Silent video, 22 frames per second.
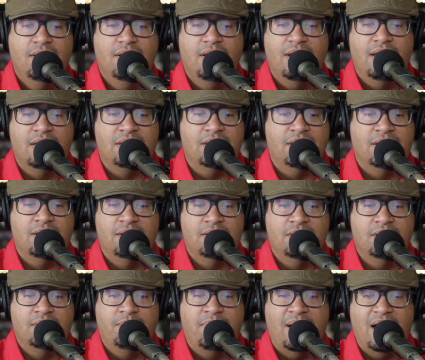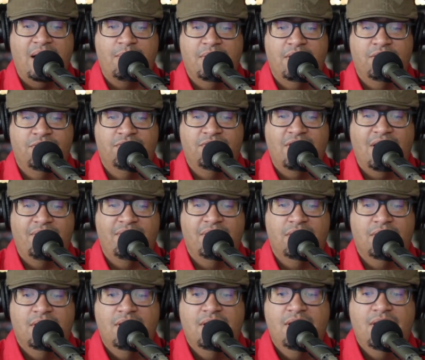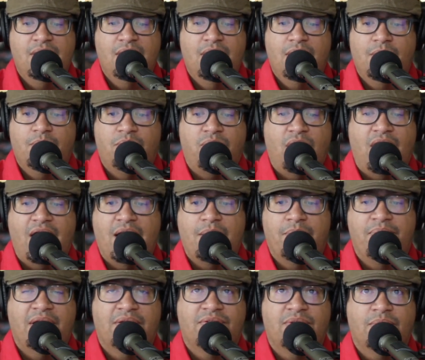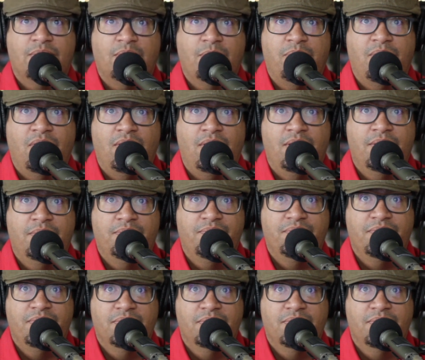At the bottom of the 7th, Brian picks up the ball,